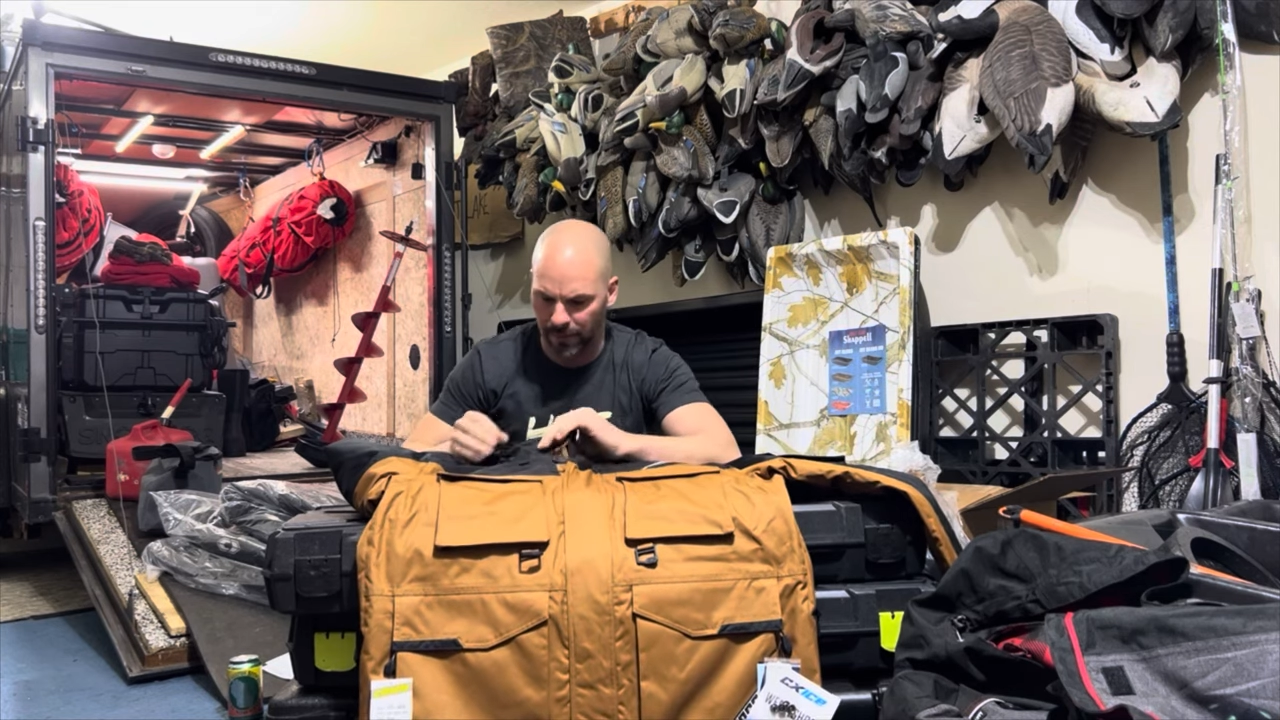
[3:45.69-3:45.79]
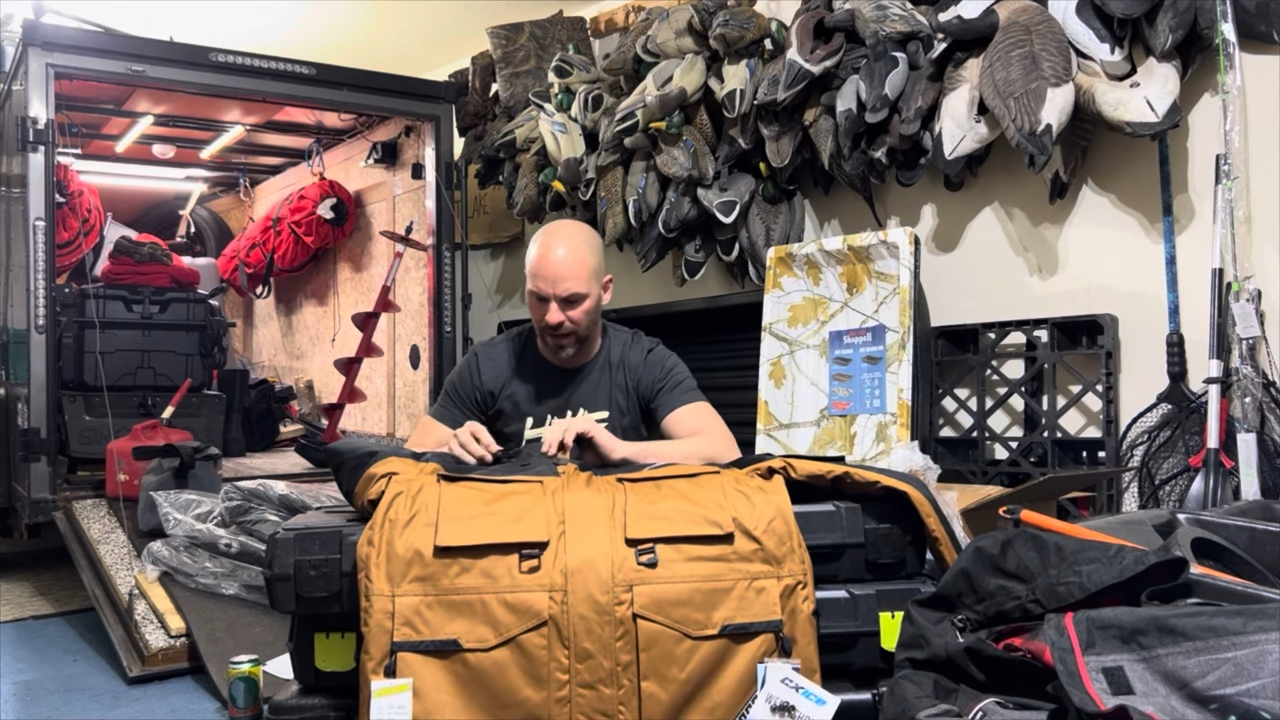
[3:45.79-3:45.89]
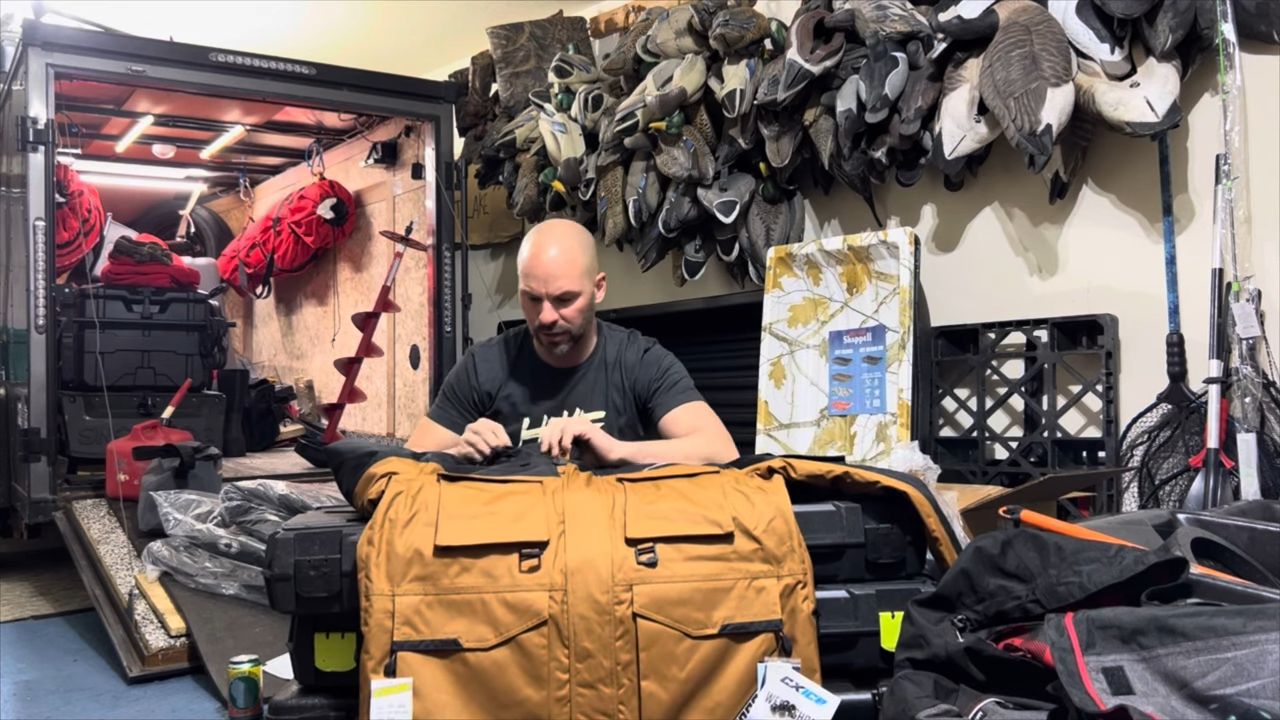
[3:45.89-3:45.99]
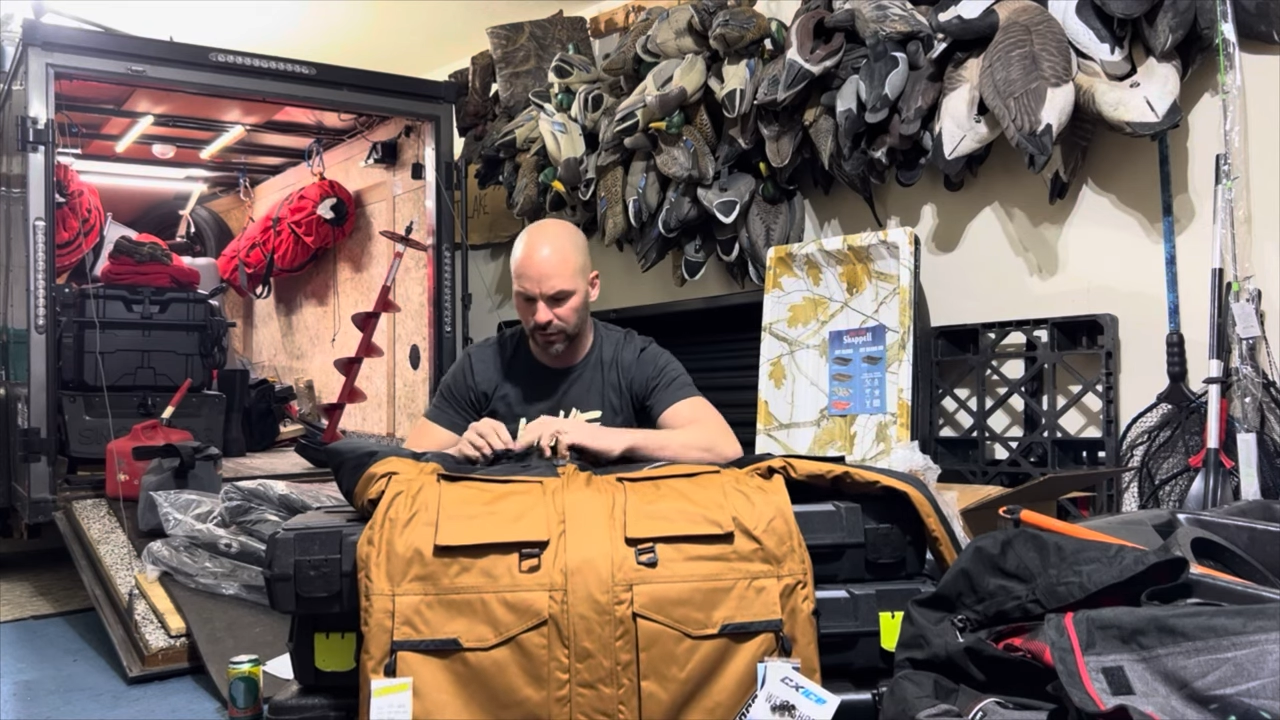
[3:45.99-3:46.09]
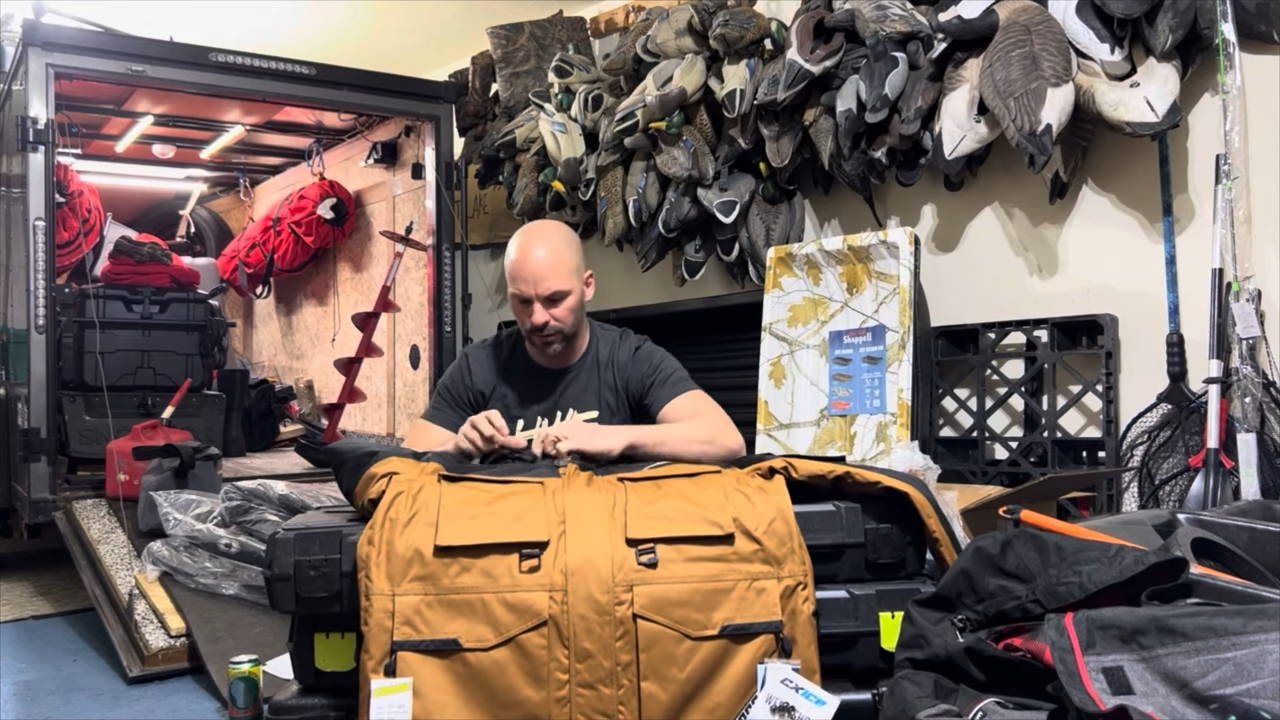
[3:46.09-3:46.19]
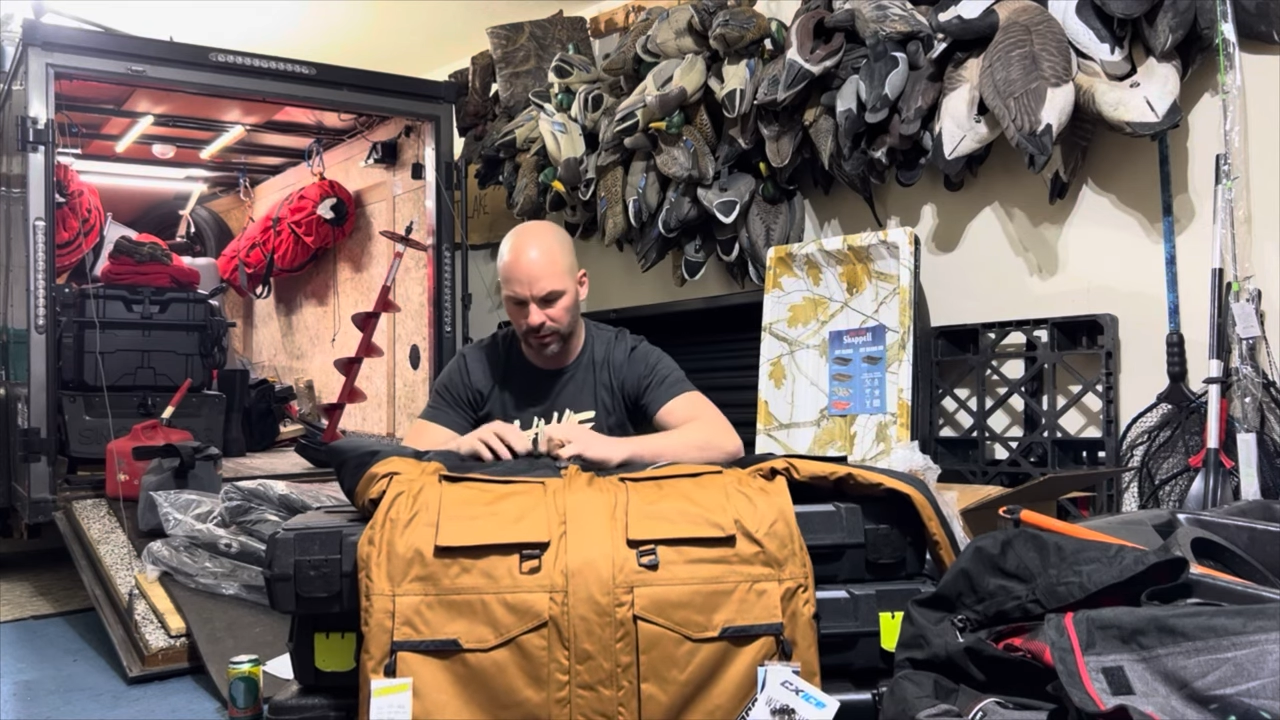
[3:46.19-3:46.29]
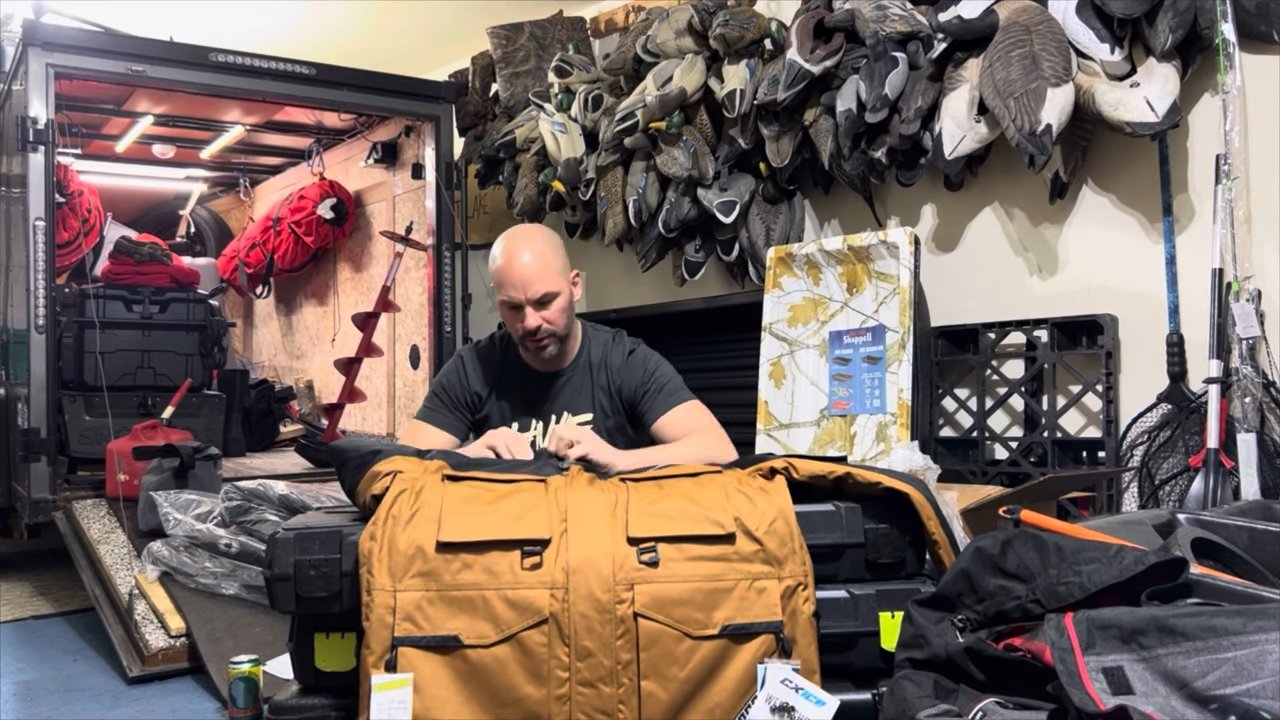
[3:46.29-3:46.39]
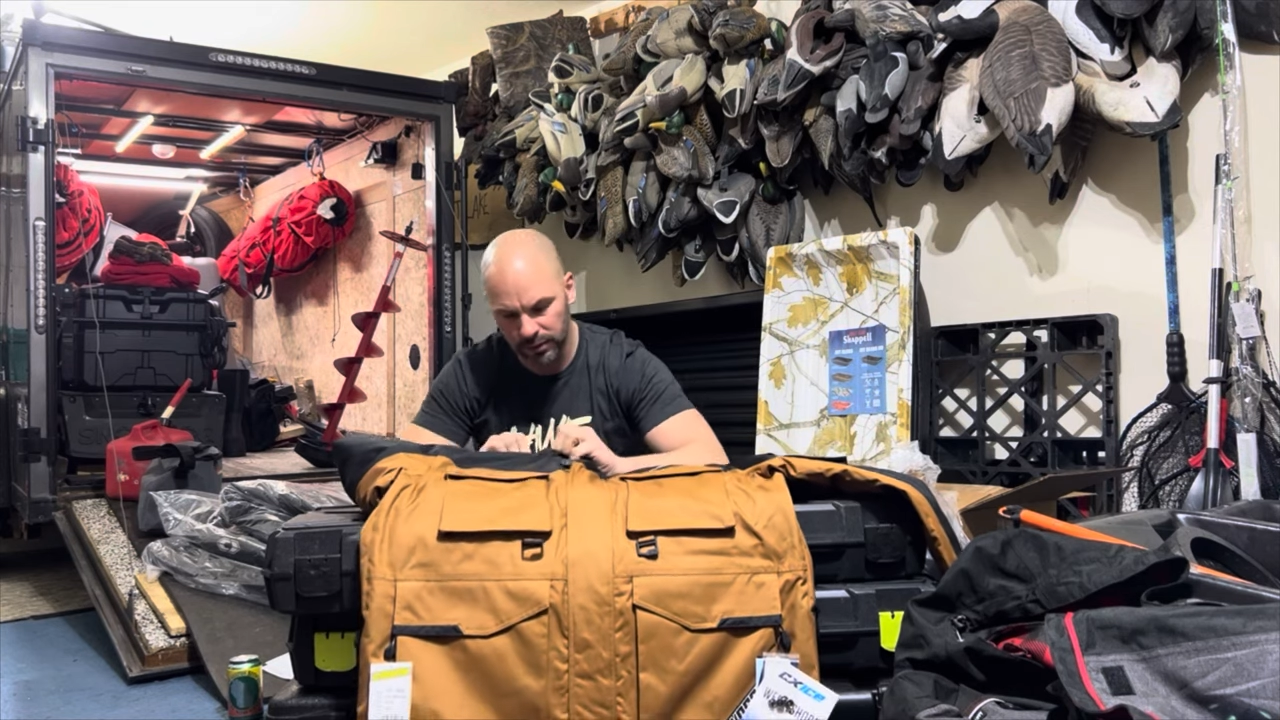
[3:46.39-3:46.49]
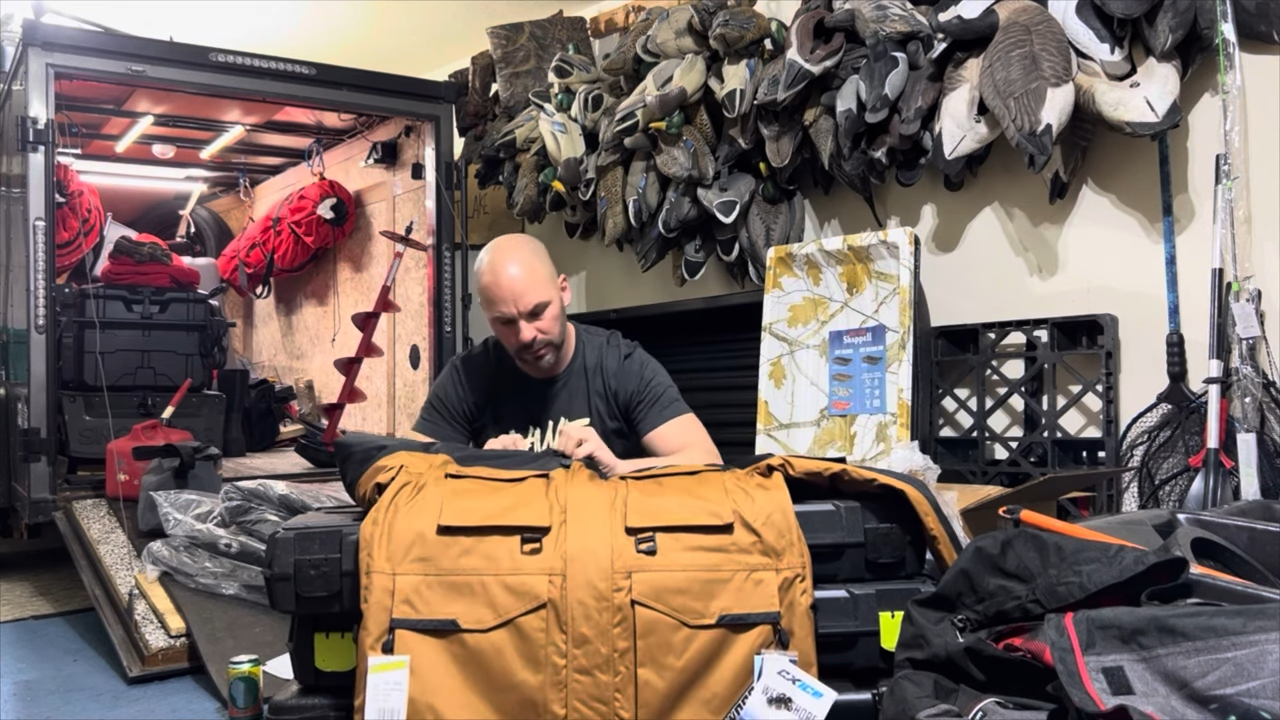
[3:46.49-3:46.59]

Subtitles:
actually.